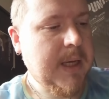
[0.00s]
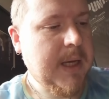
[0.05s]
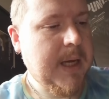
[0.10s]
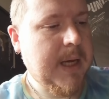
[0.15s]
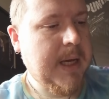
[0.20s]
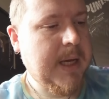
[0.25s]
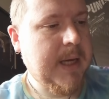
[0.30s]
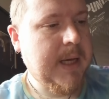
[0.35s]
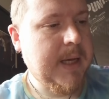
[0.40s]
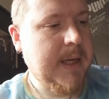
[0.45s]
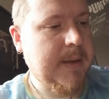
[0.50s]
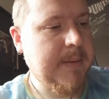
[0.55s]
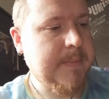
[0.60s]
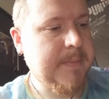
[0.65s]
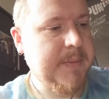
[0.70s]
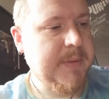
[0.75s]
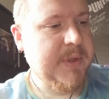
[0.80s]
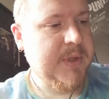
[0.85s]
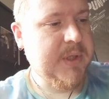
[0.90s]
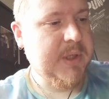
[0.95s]

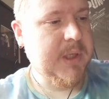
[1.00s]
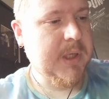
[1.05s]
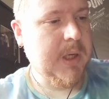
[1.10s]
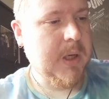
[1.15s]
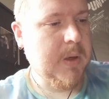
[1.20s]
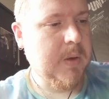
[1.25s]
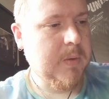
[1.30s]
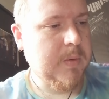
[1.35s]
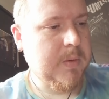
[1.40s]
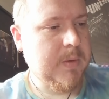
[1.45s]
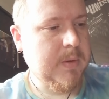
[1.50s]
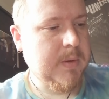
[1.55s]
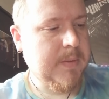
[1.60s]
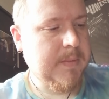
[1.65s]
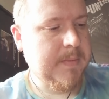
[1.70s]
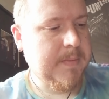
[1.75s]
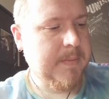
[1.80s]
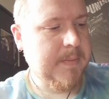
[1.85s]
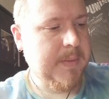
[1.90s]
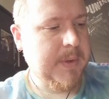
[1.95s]
Um, so,
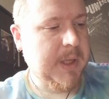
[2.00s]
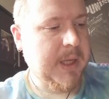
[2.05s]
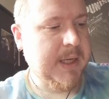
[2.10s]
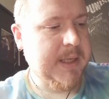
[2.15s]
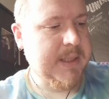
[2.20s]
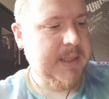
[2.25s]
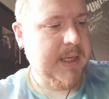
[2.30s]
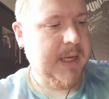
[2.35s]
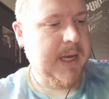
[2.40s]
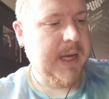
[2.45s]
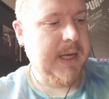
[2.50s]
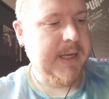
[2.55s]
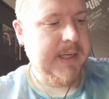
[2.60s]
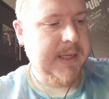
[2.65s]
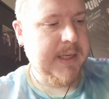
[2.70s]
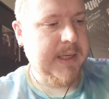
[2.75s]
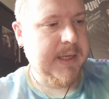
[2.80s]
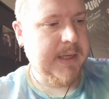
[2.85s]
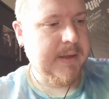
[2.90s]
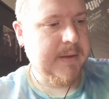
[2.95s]
but like I say, I
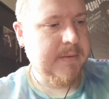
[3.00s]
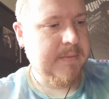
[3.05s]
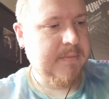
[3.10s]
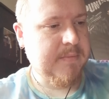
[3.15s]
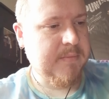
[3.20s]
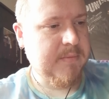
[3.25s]
eat it